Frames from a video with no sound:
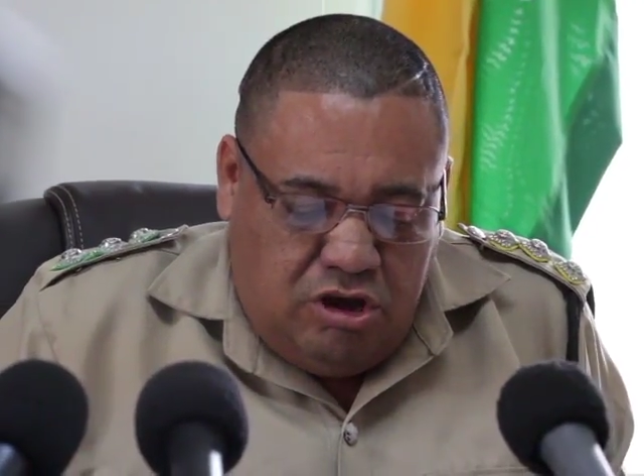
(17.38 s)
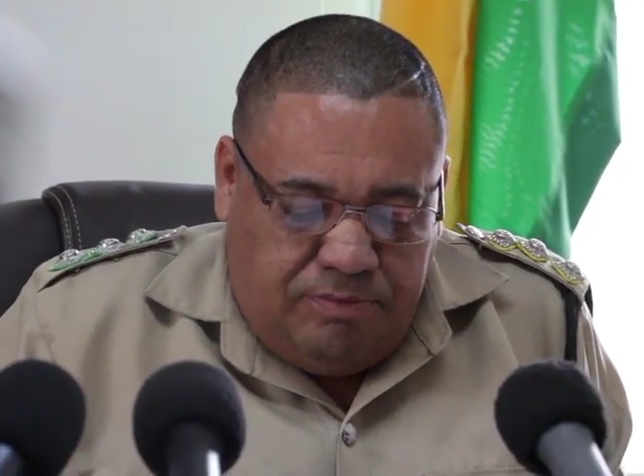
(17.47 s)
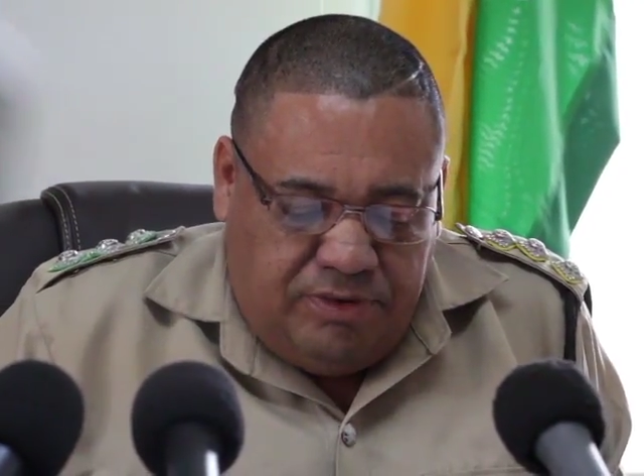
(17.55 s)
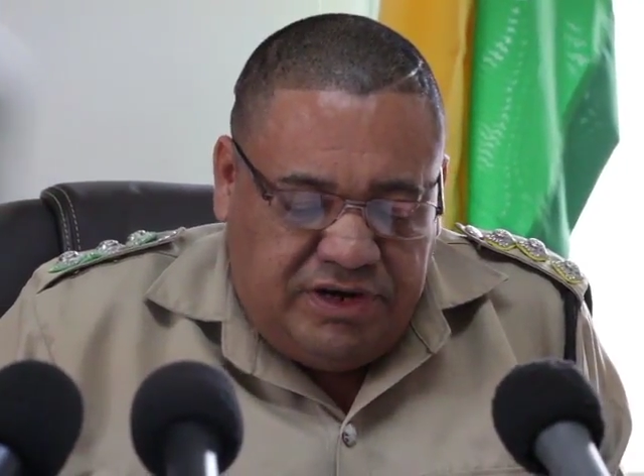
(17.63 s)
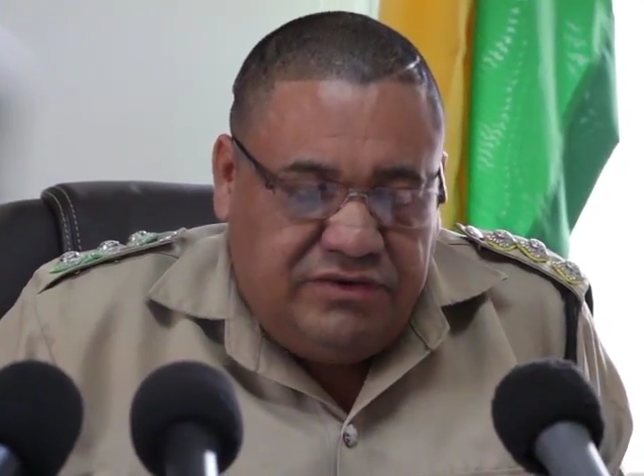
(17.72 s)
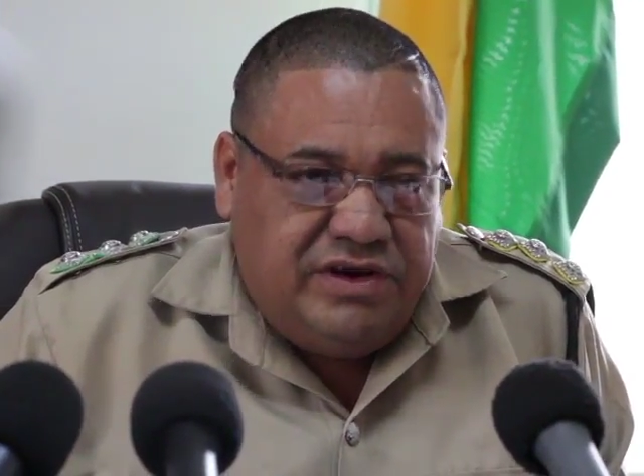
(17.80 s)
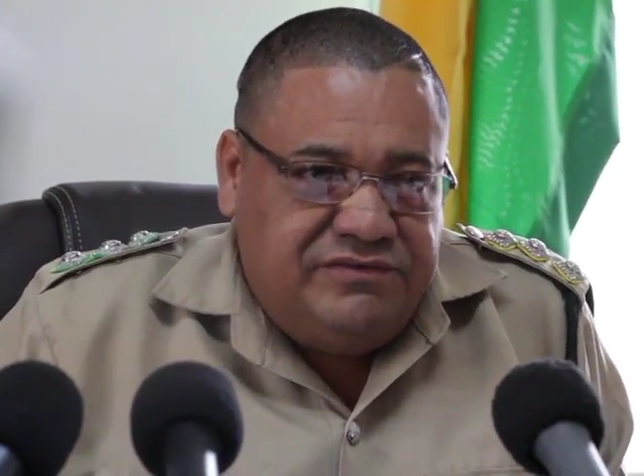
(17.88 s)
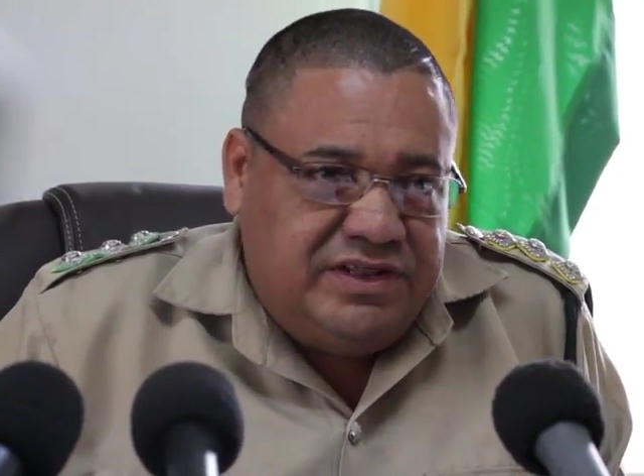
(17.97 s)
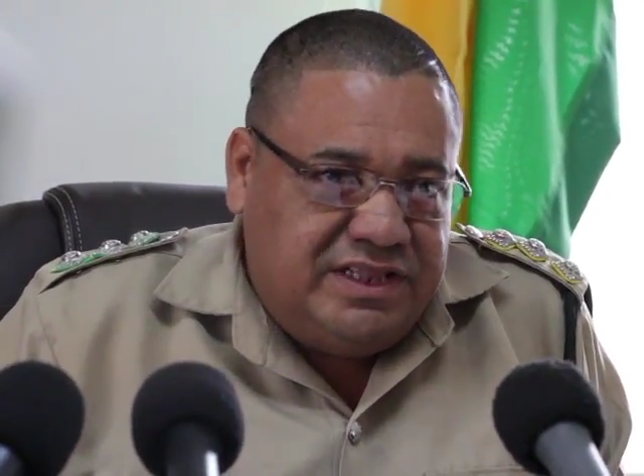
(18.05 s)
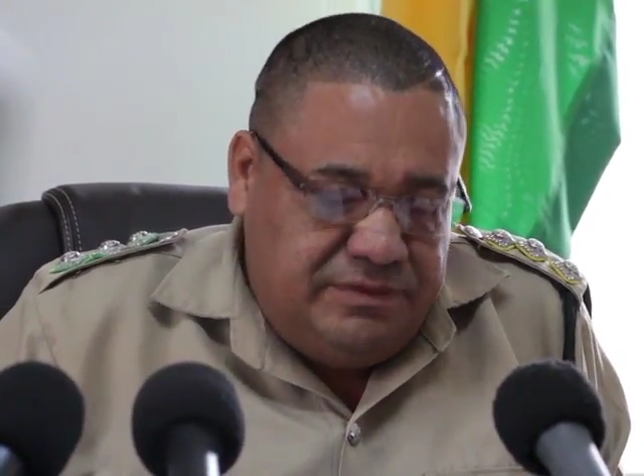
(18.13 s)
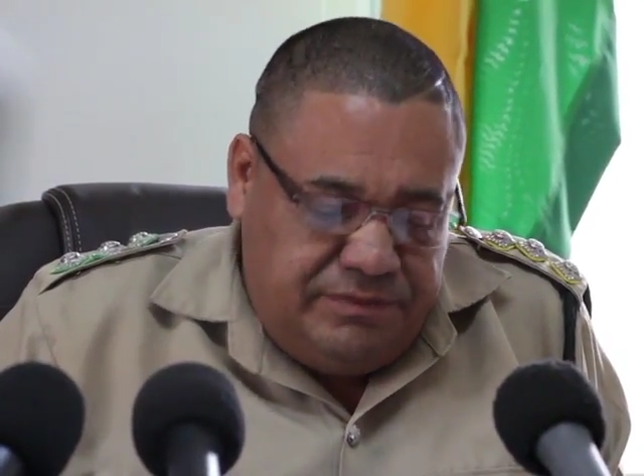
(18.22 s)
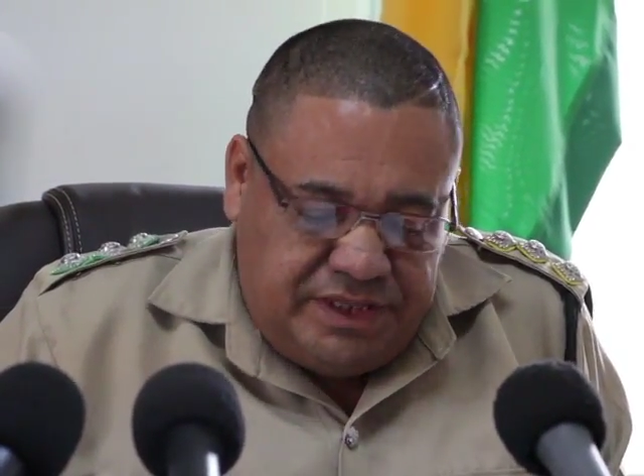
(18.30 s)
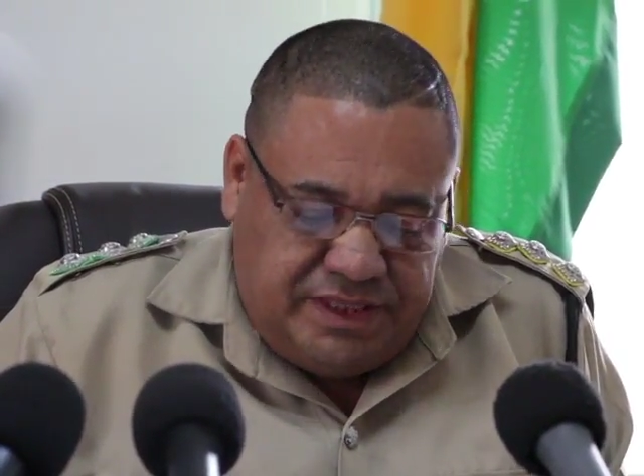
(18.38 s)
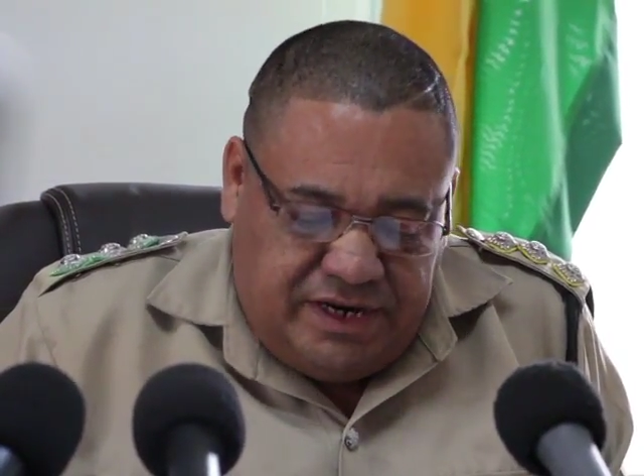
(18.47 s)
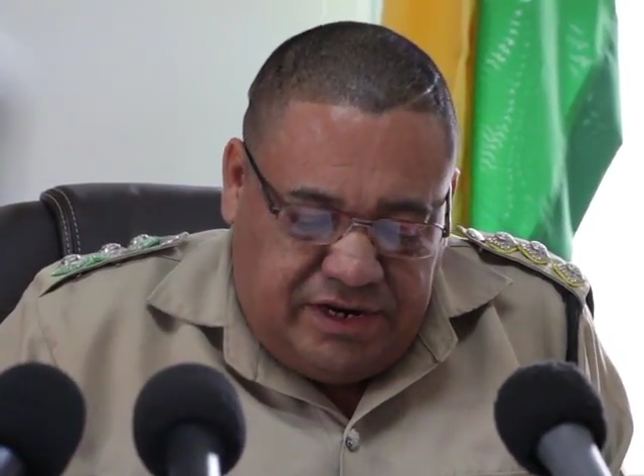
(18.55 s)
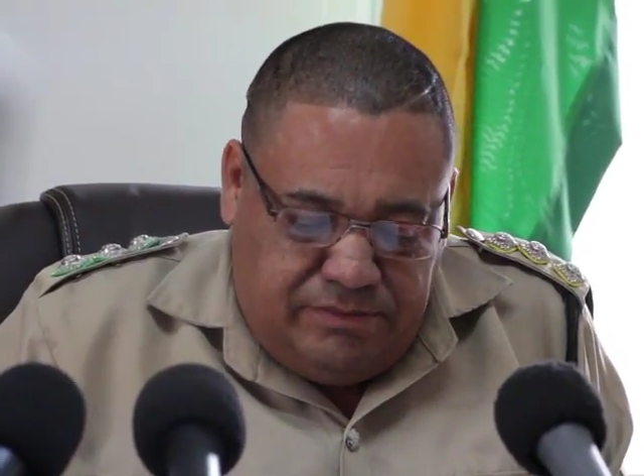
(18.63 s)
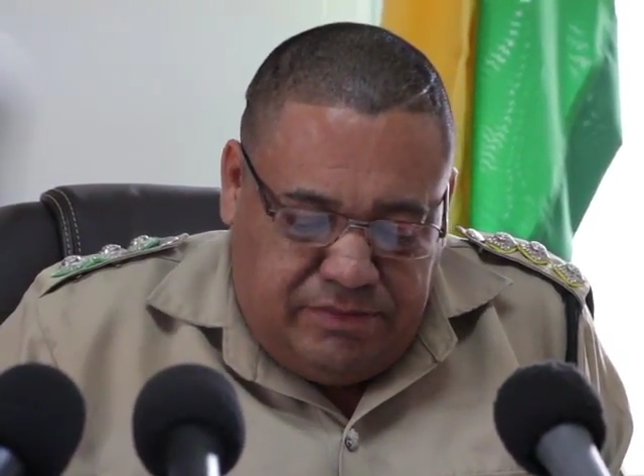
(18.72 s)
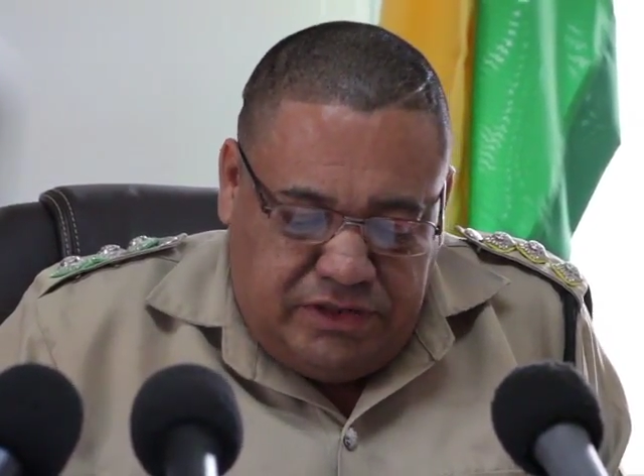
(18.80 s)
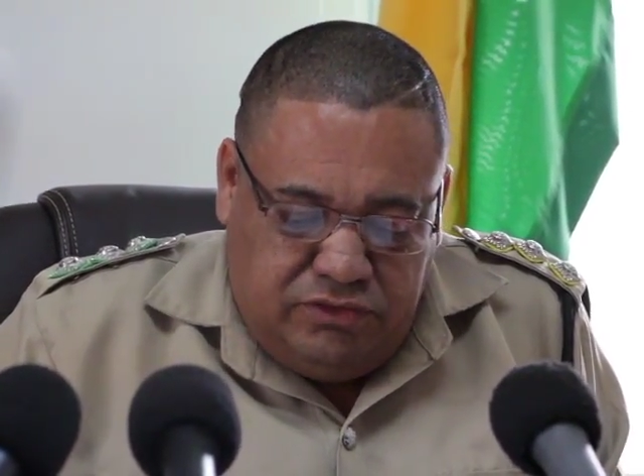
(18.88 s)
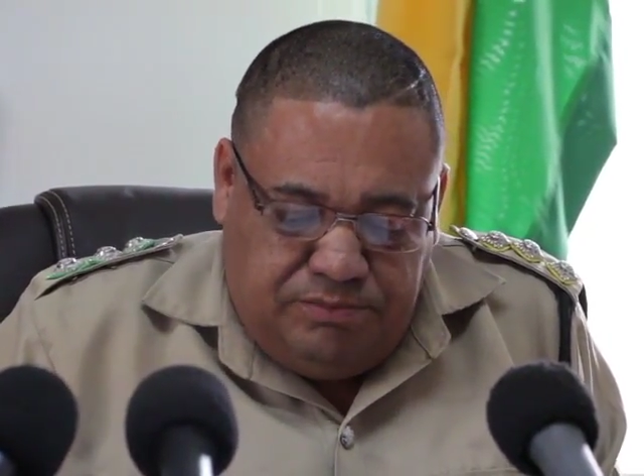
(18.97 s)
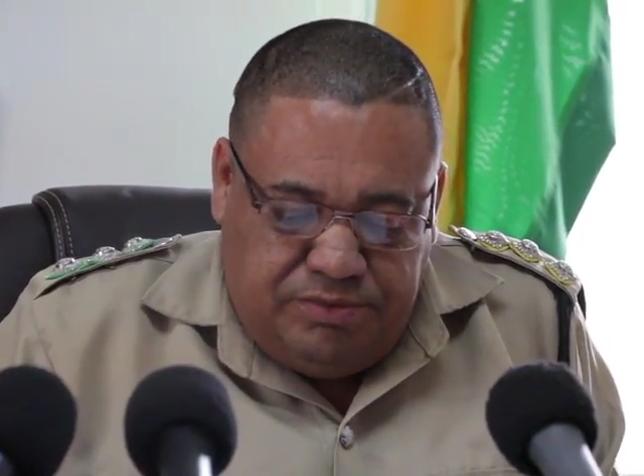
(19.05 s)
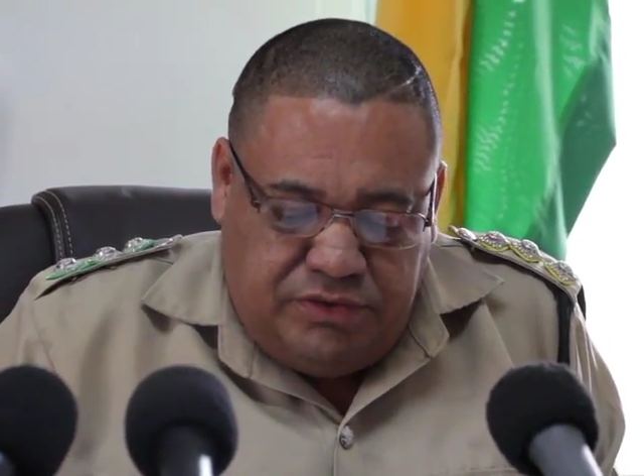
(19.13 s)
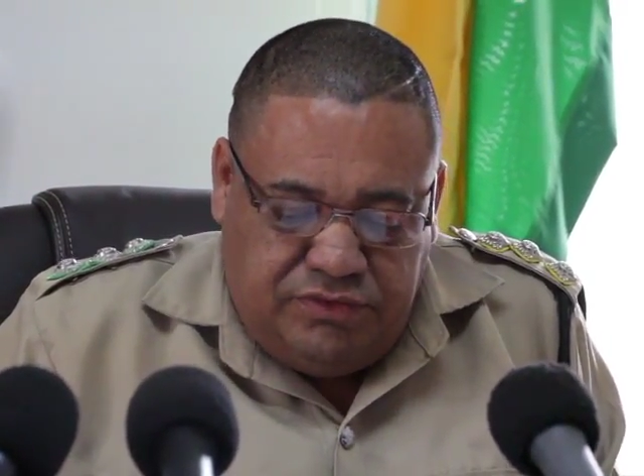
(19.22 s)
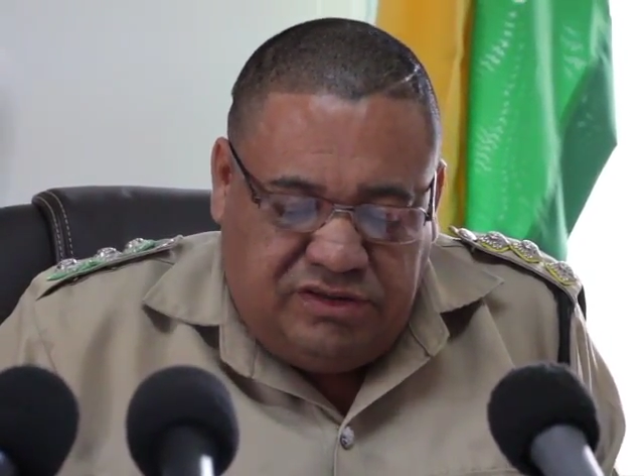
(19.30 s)
Upon arrival, they met Armando
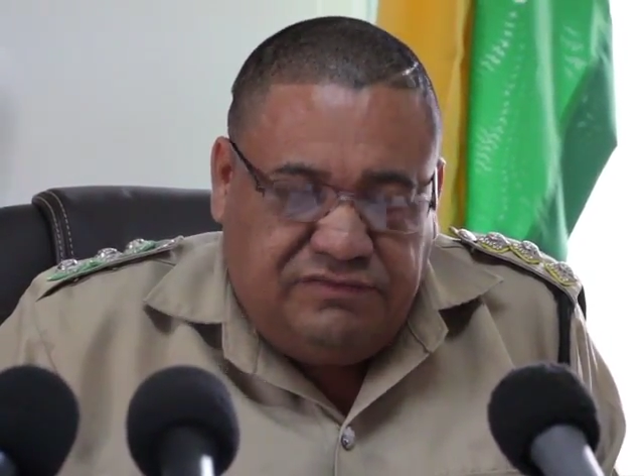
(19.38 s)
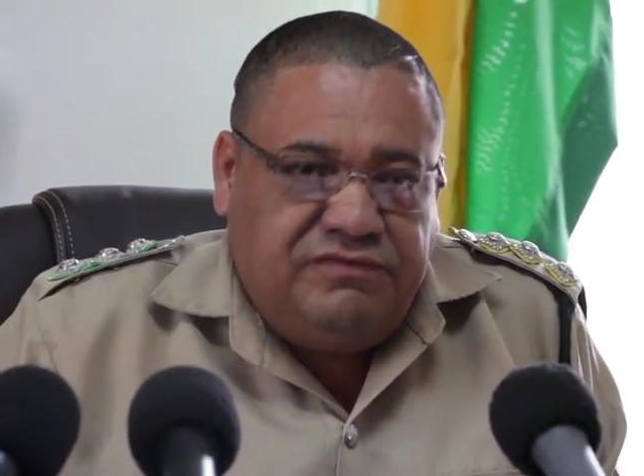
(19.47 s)
Perez,